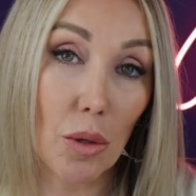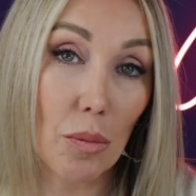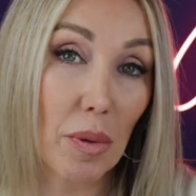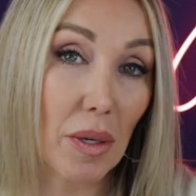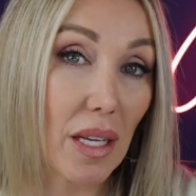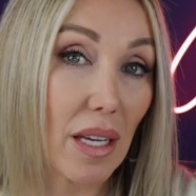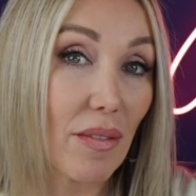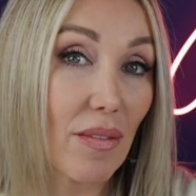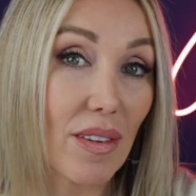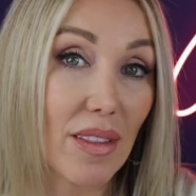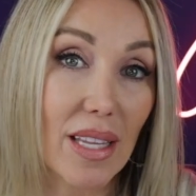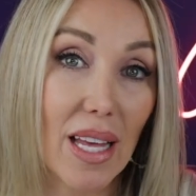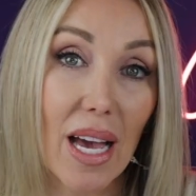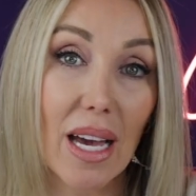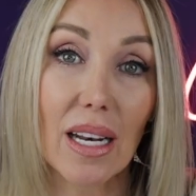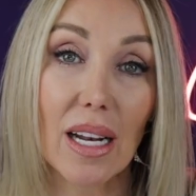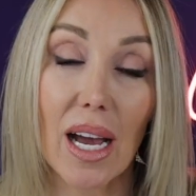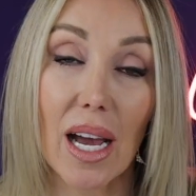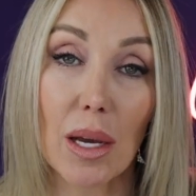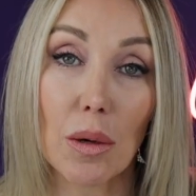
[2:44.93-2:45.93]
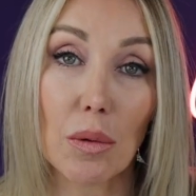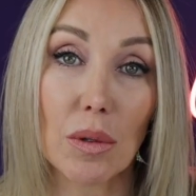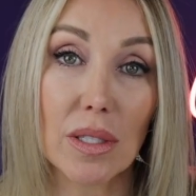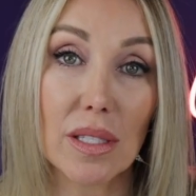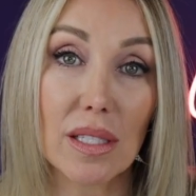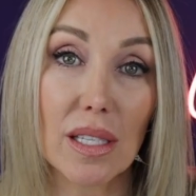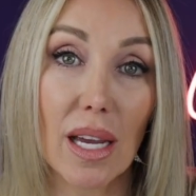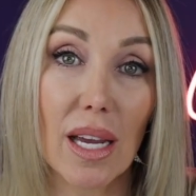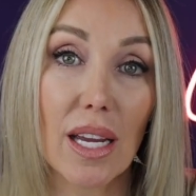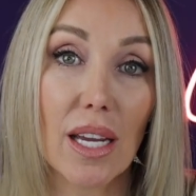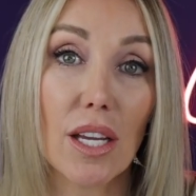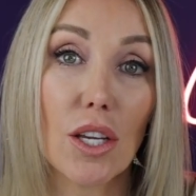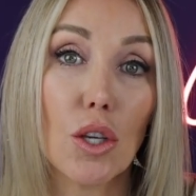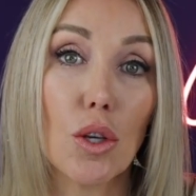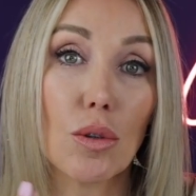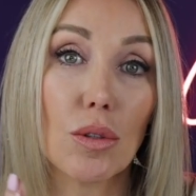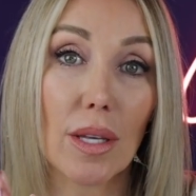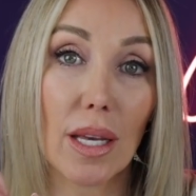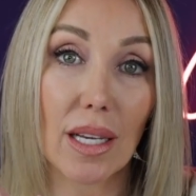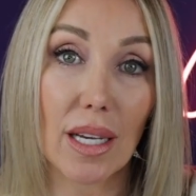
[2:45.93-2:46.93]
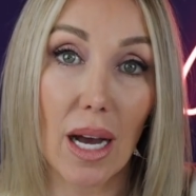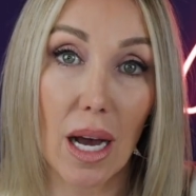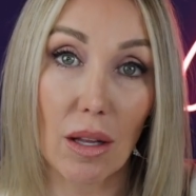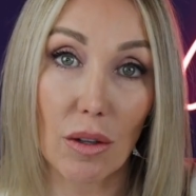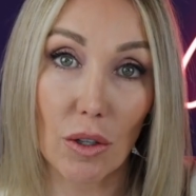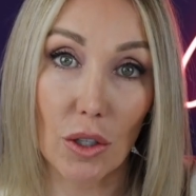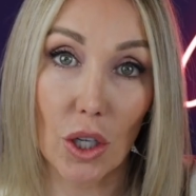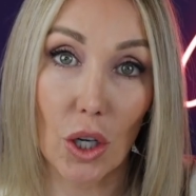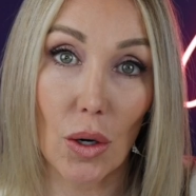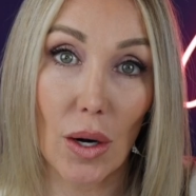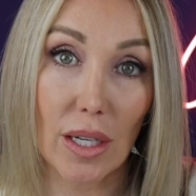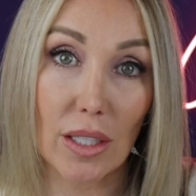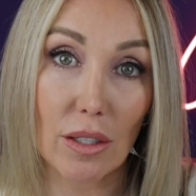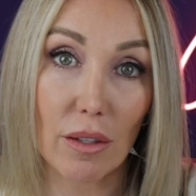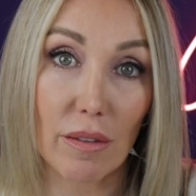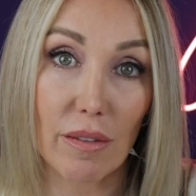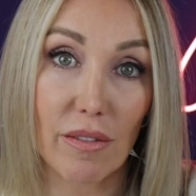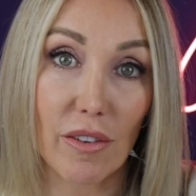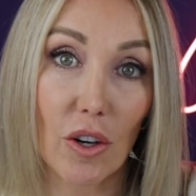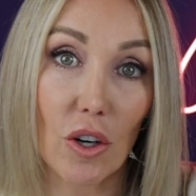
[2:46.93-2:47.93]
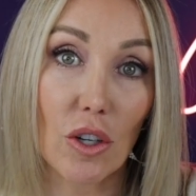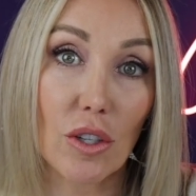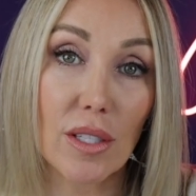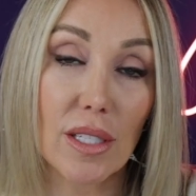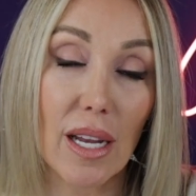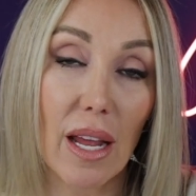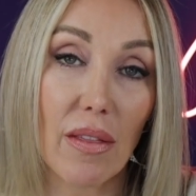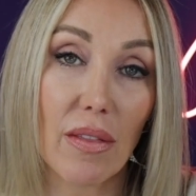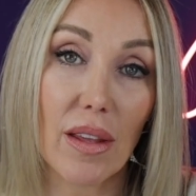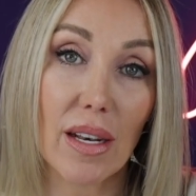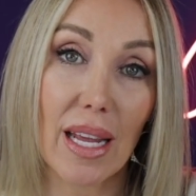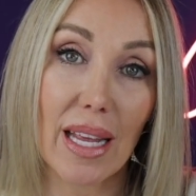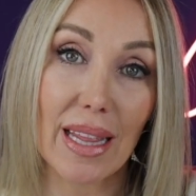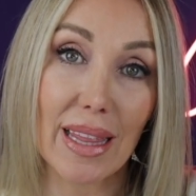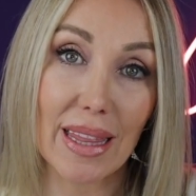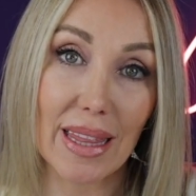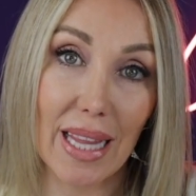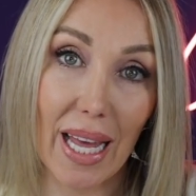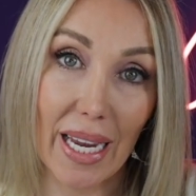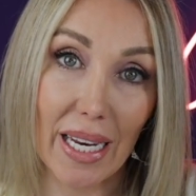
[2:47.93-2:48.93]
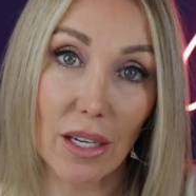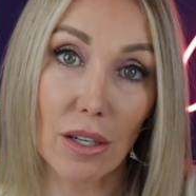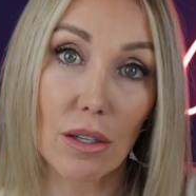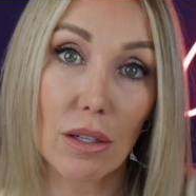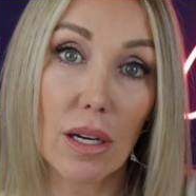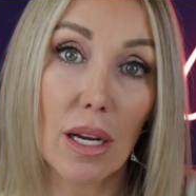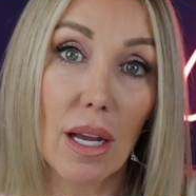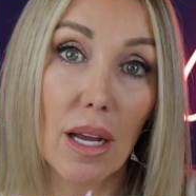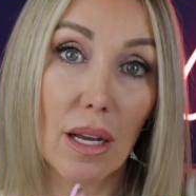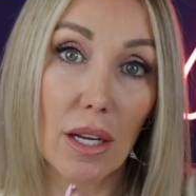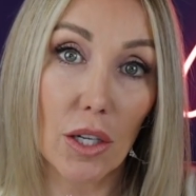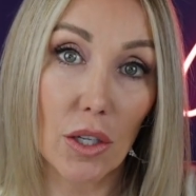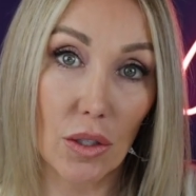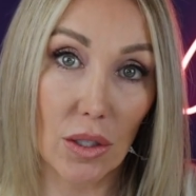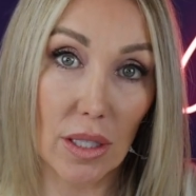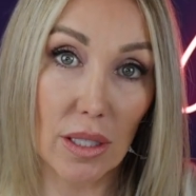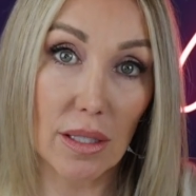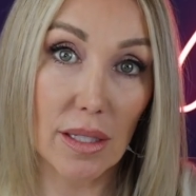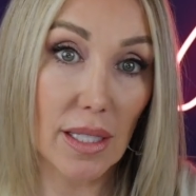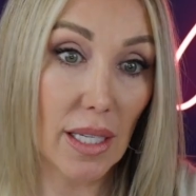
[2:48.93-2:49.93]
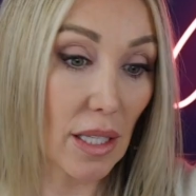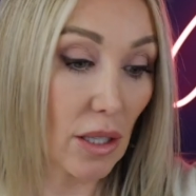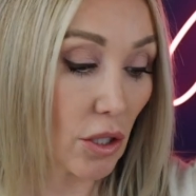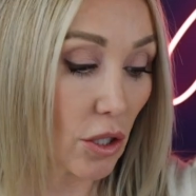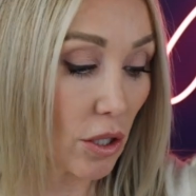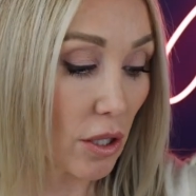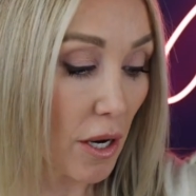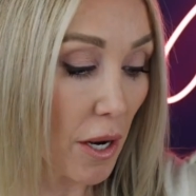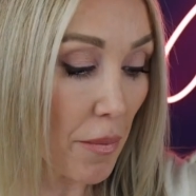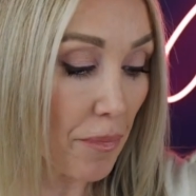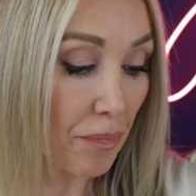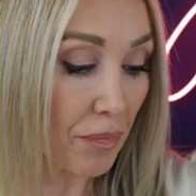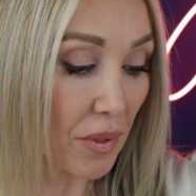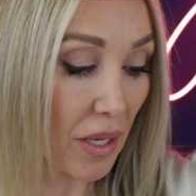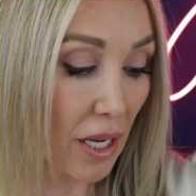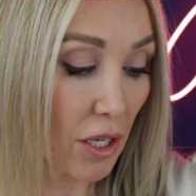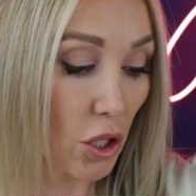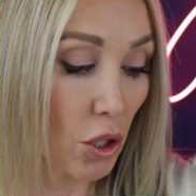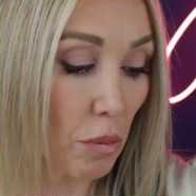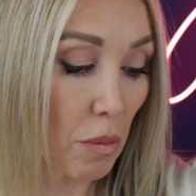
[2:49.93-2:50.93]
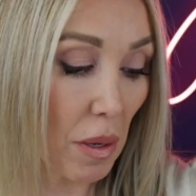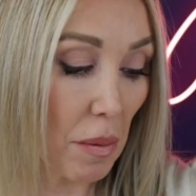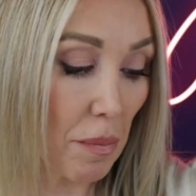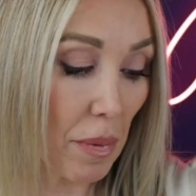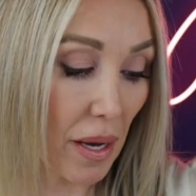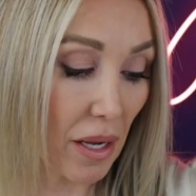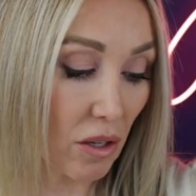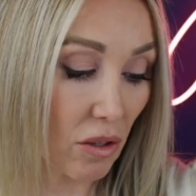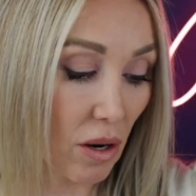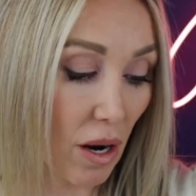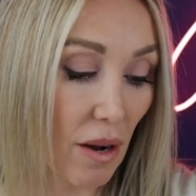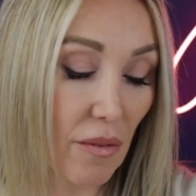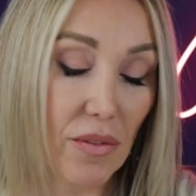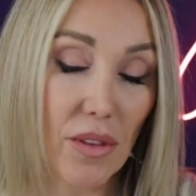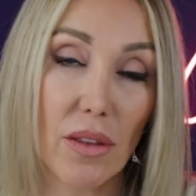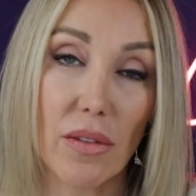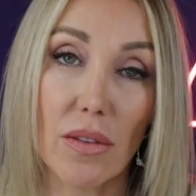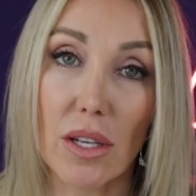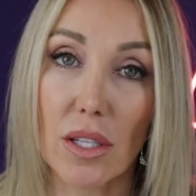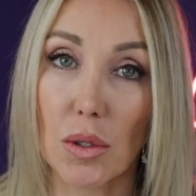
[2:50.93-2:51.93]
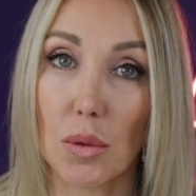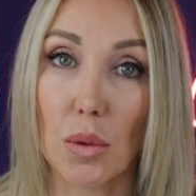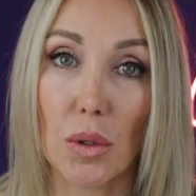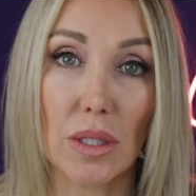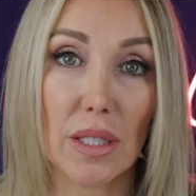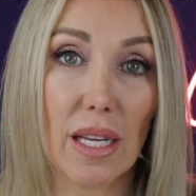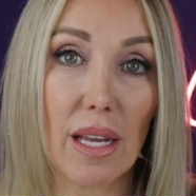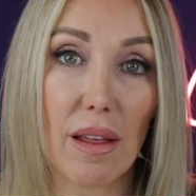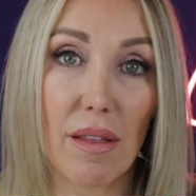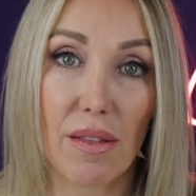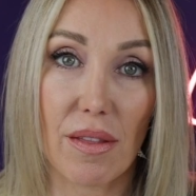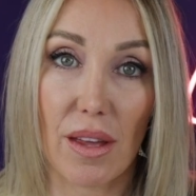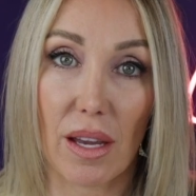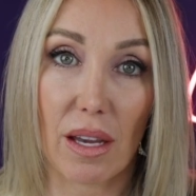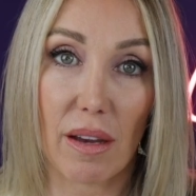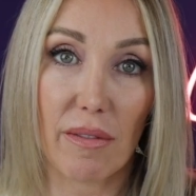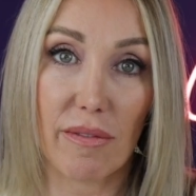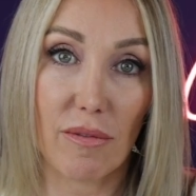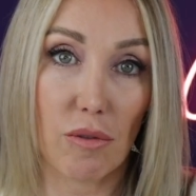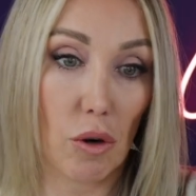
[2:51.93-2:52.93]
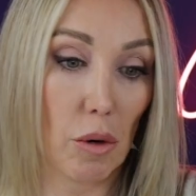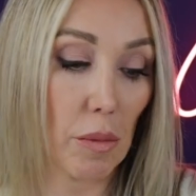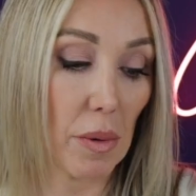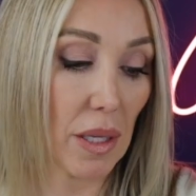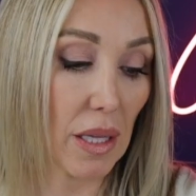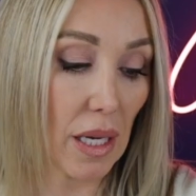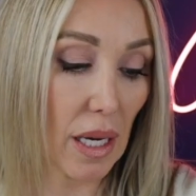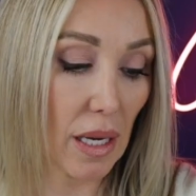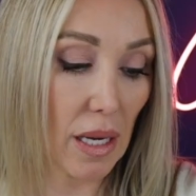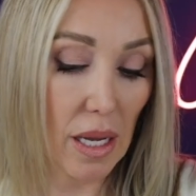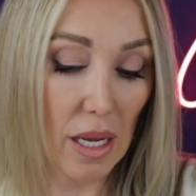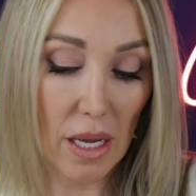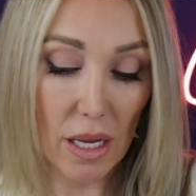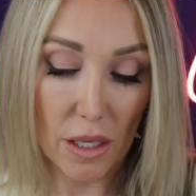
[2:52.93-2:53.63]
But even that, I would say use a color corrector first and then a lighter concealer and you'd be better off than this really thick formula.